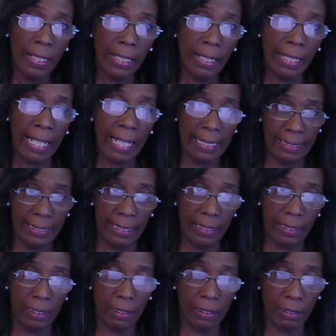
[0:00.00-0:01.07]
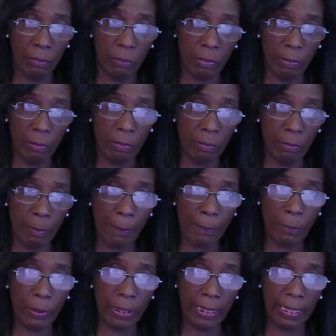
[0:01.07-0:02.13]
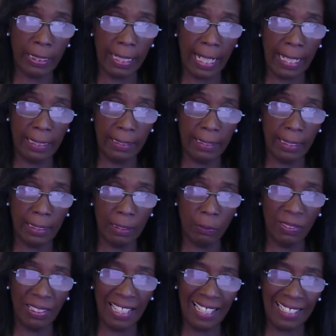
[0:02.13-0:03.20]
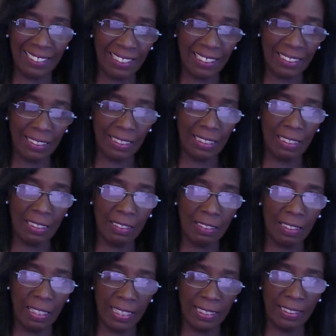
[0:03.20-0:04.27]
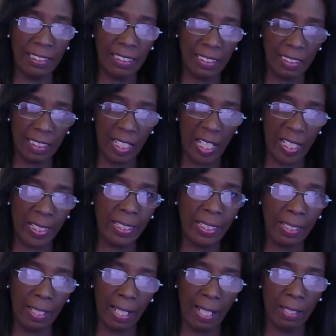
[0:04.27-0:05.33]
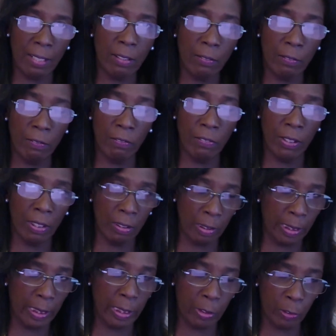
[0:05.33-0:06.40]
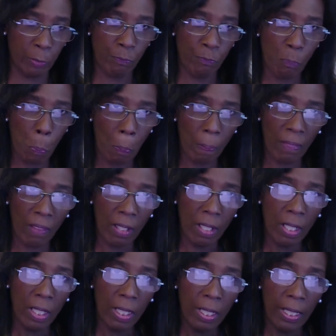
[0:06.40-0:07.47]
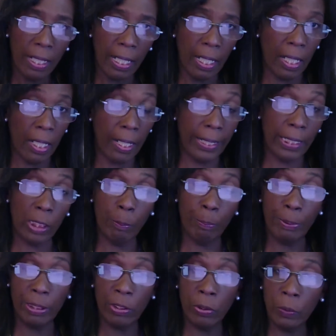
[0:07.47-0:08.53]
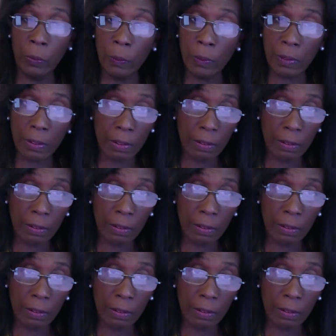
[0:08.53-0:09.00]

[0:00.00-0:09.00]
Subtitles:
Assets. Well, remember we said assets. Well, an asset is any advantage. It could be tools,